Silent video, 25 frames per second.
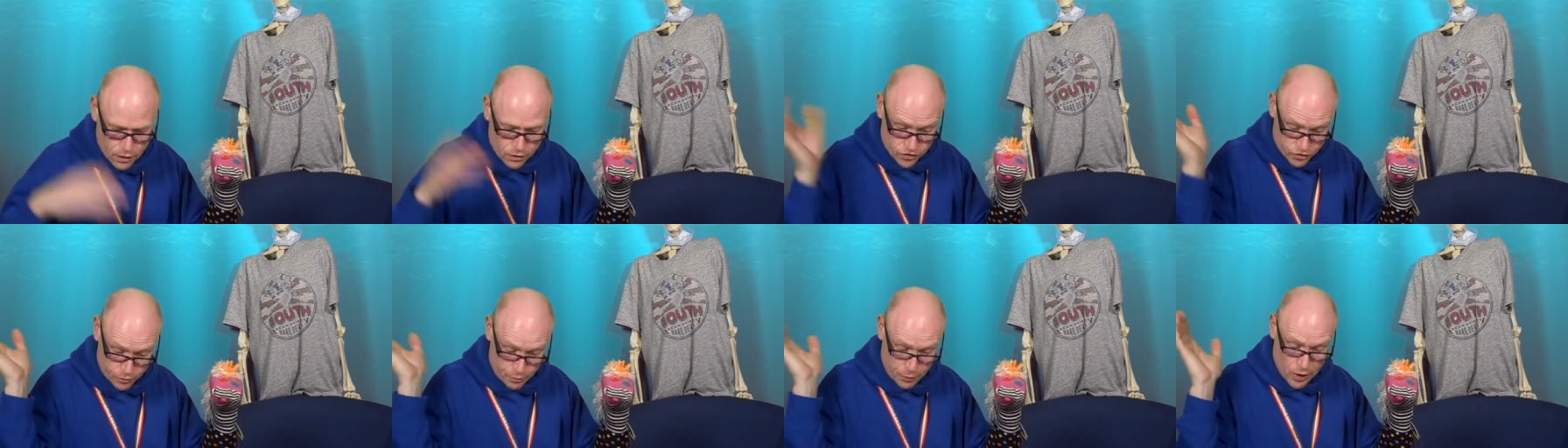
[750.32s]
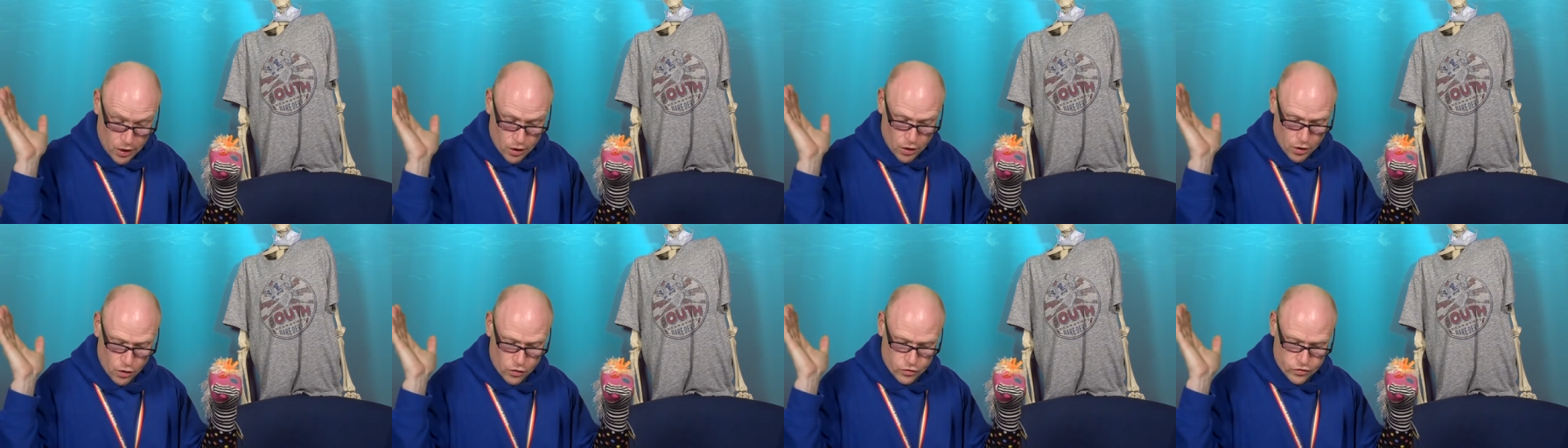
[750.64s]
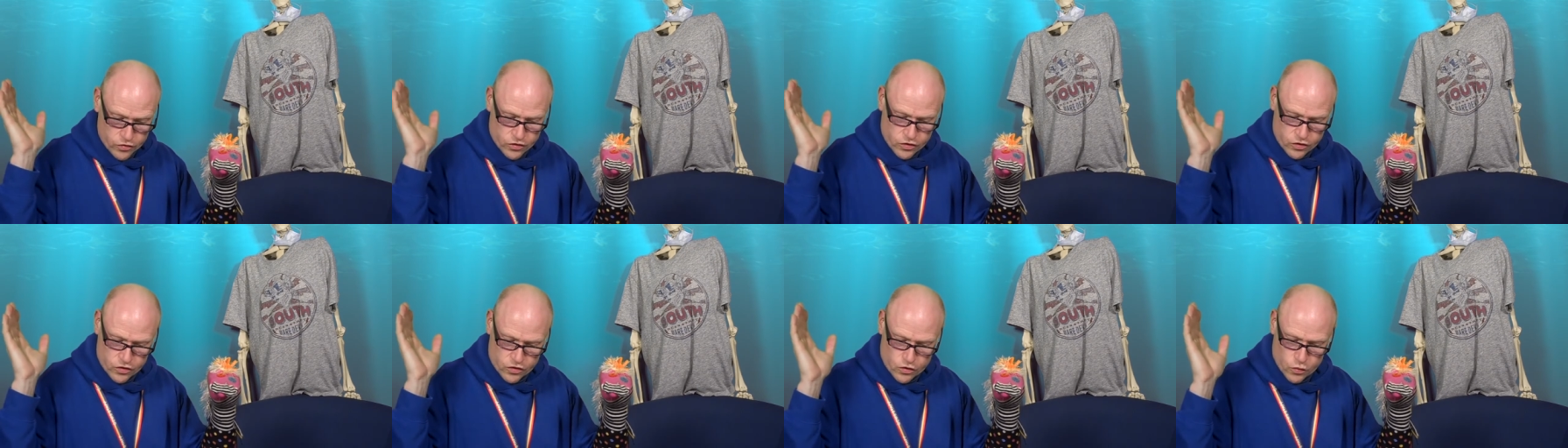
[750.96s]
spring
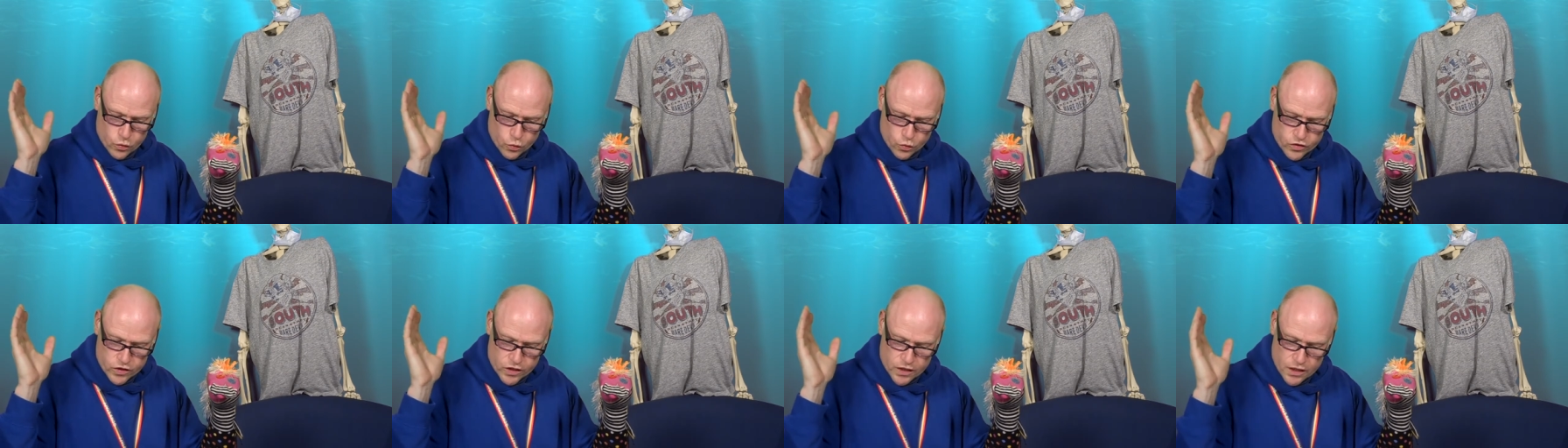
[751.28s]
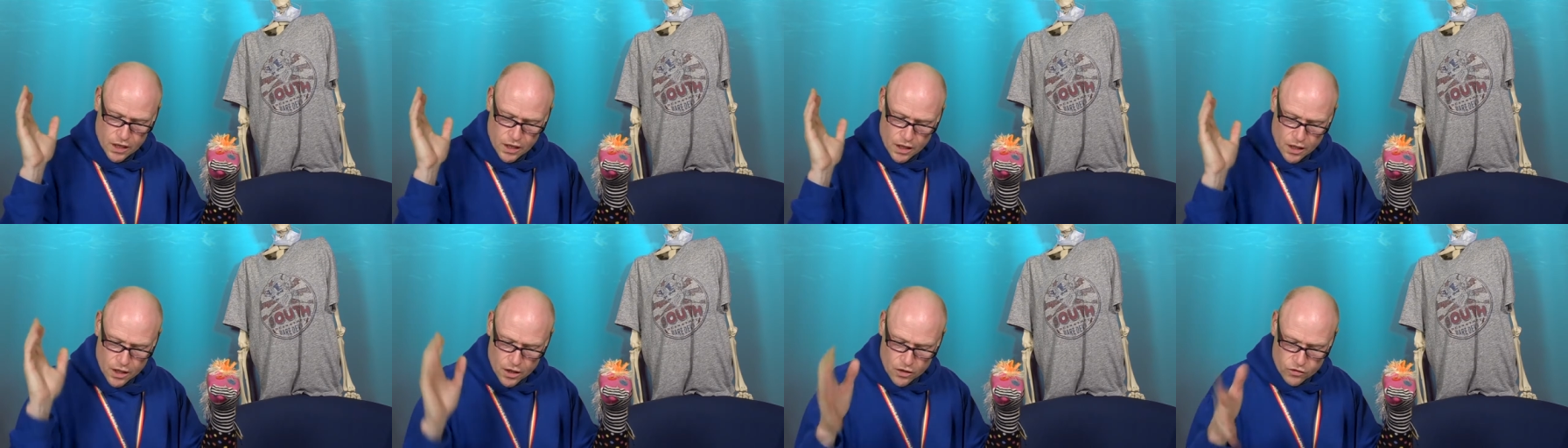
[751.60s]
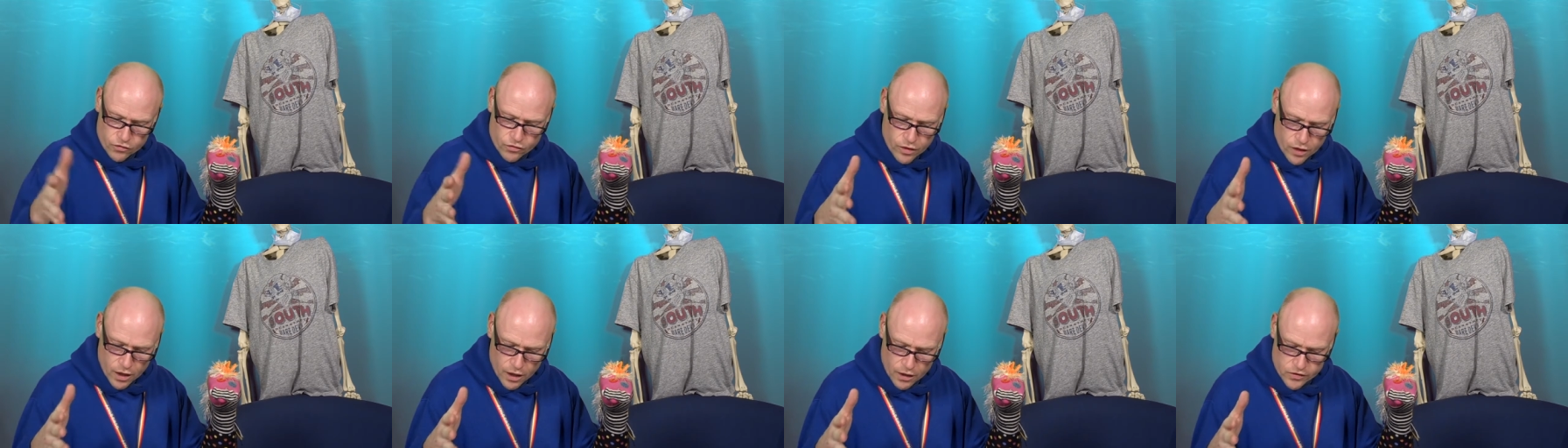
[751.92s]
concert sorted.
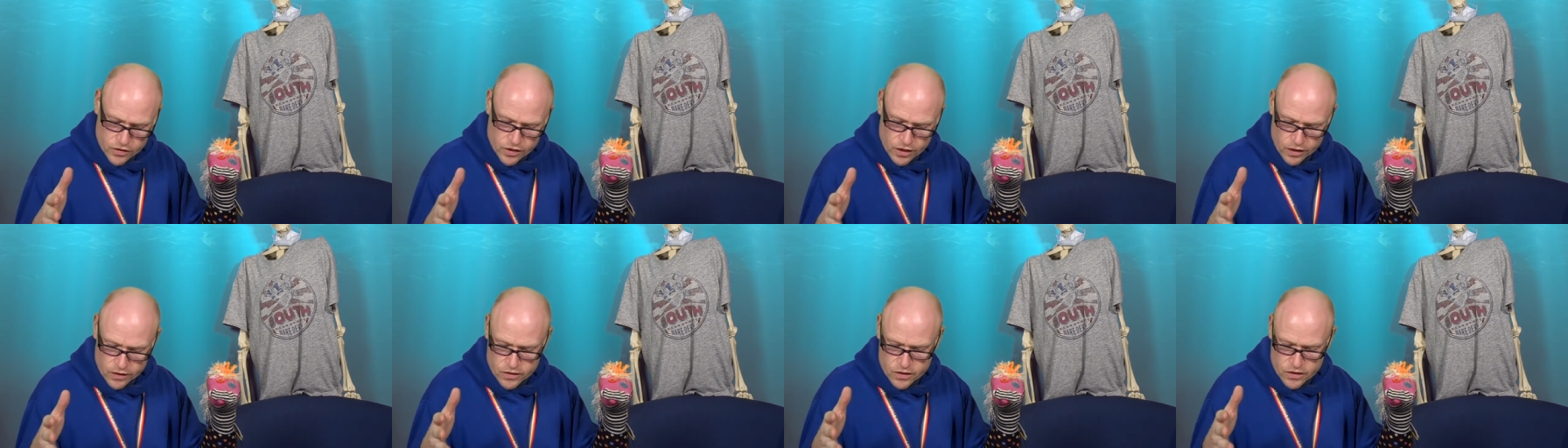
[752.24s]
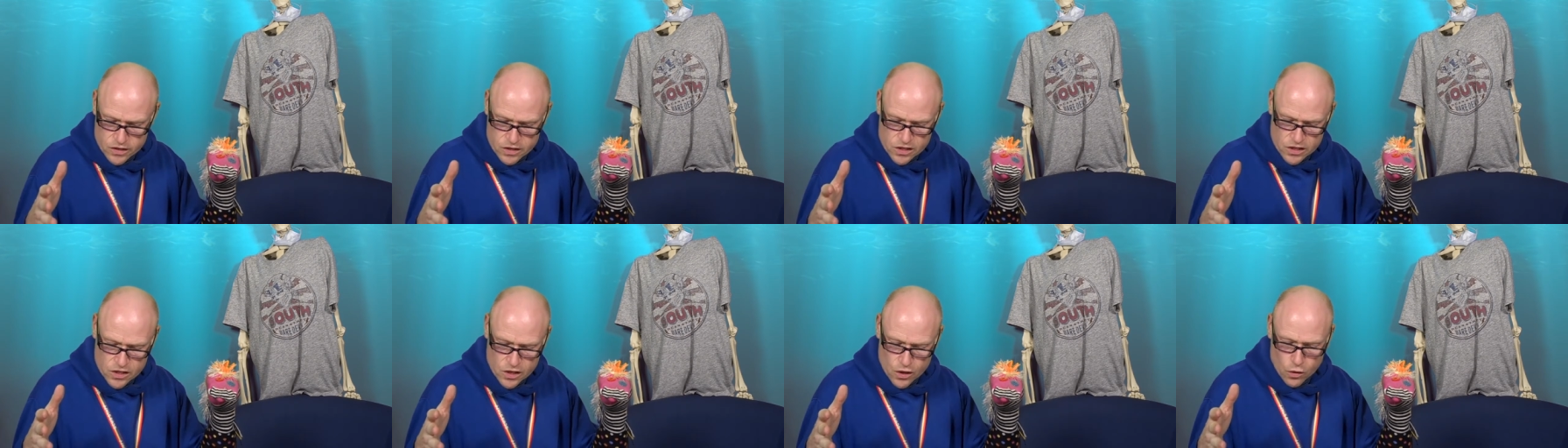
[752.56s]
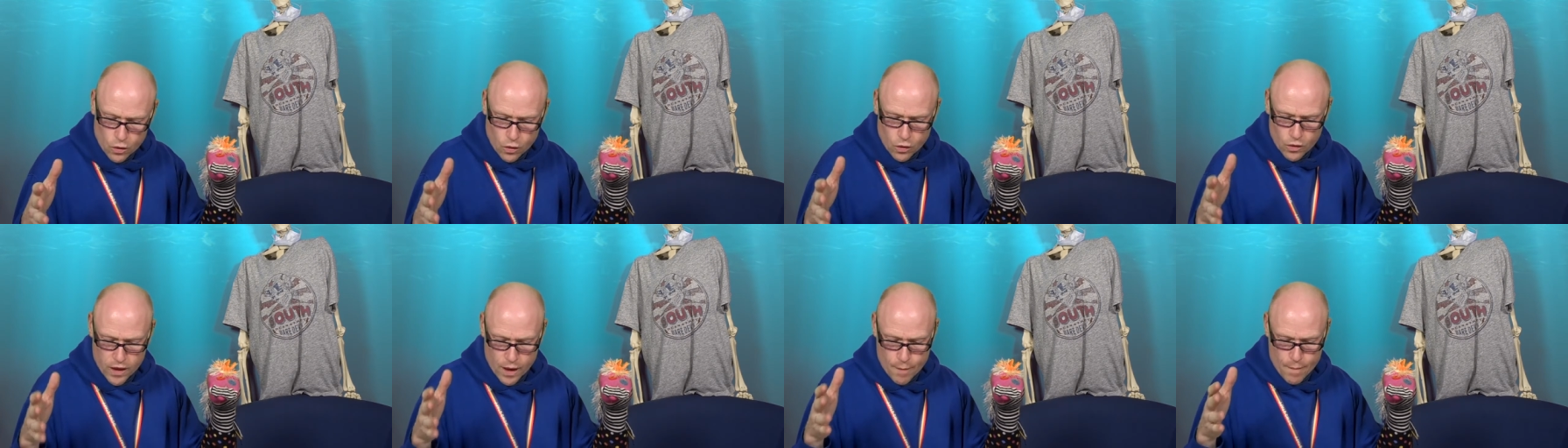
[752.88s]
It's really exciting to see
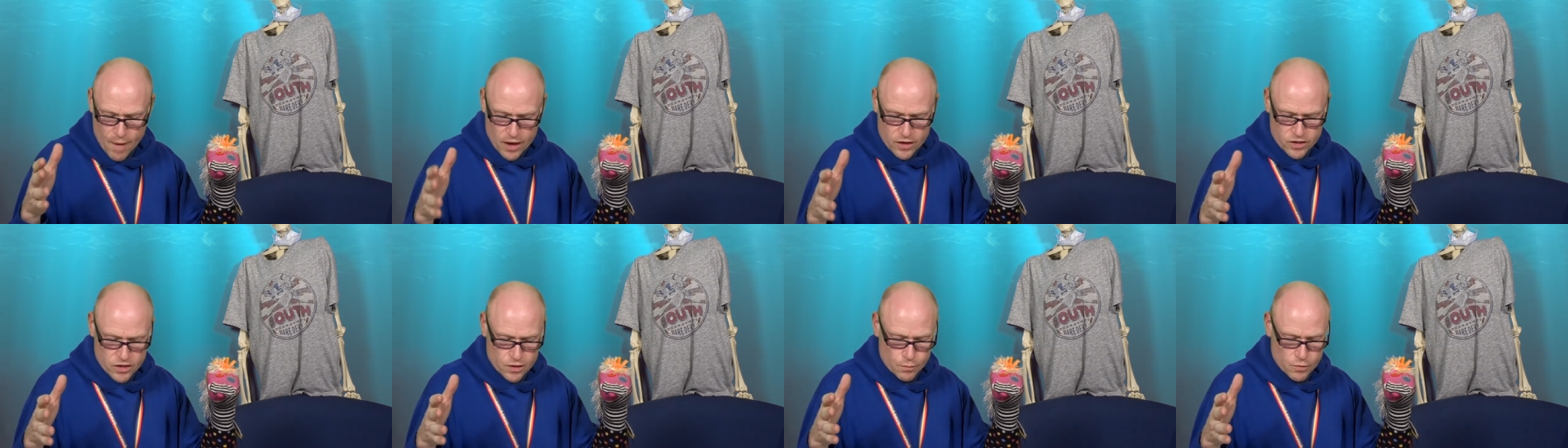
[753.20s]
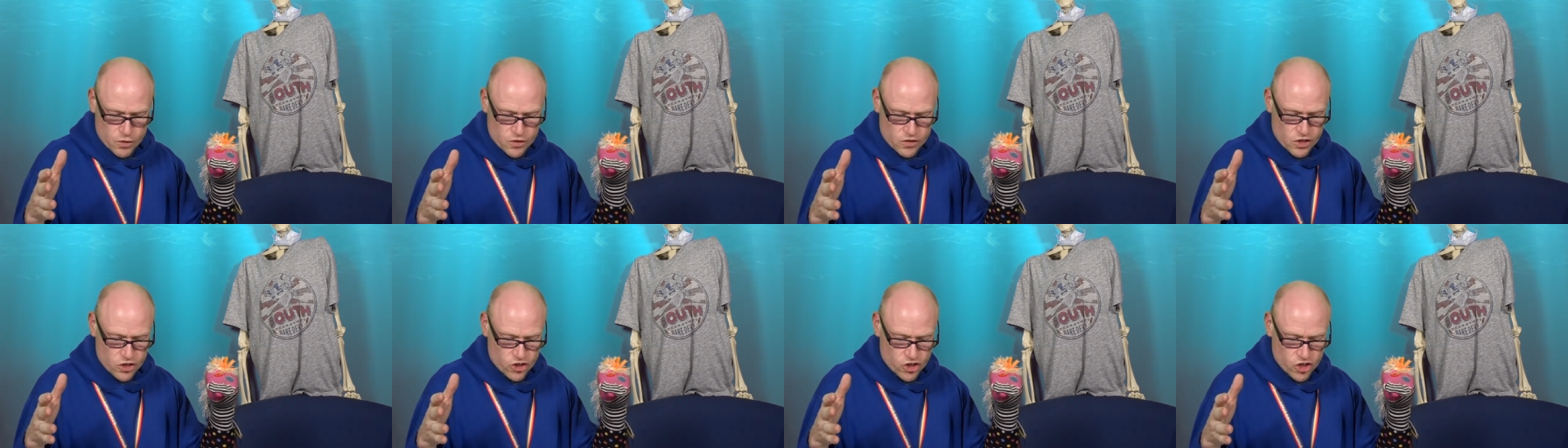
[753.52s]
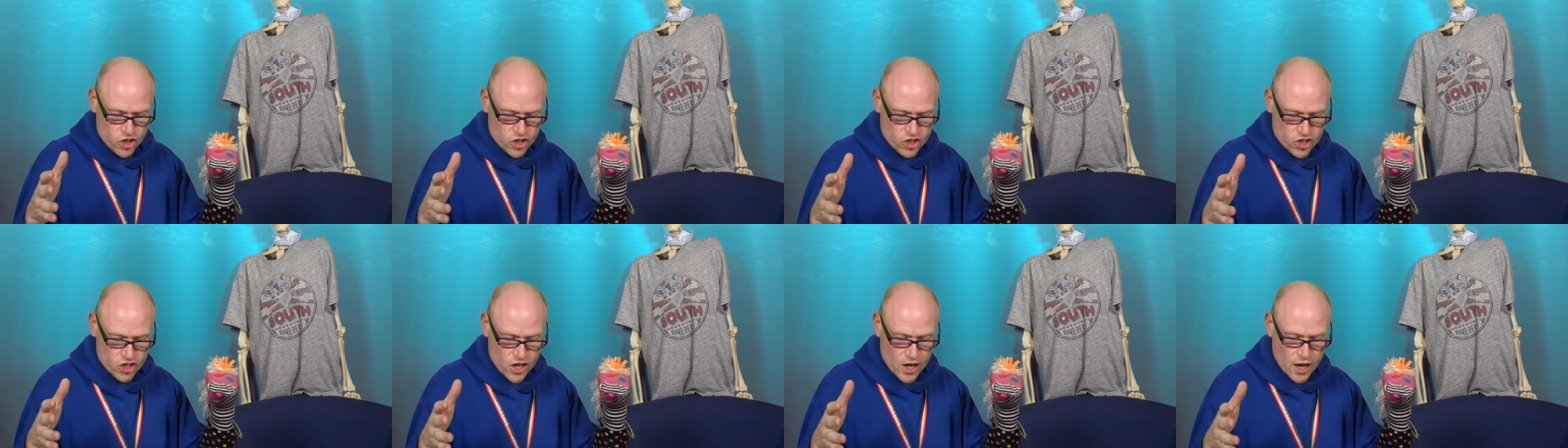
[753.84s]
all the amazing
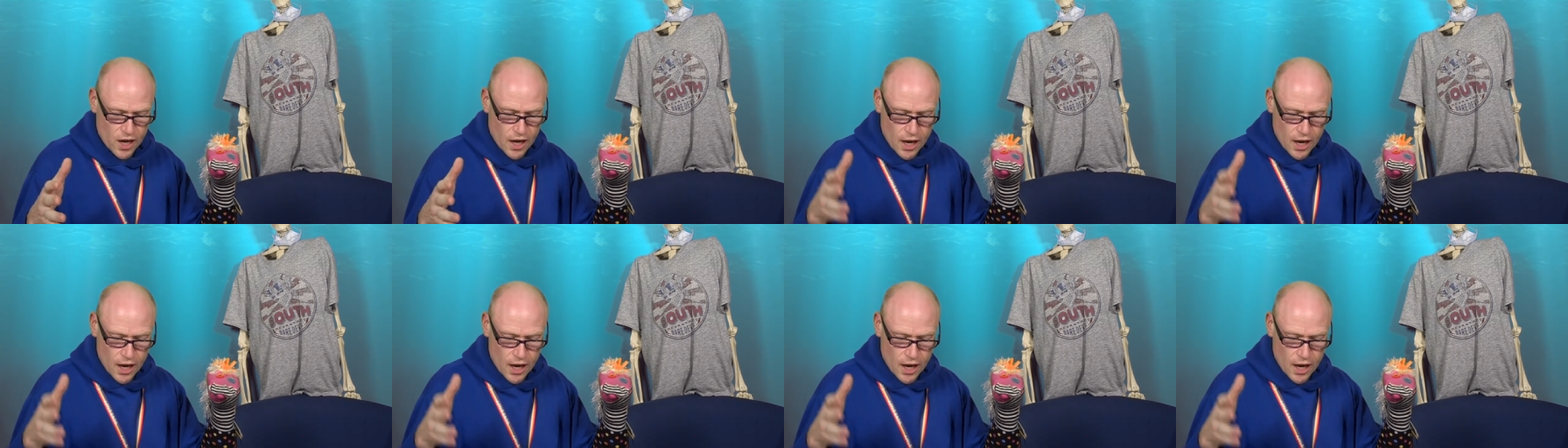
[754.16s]
musicians.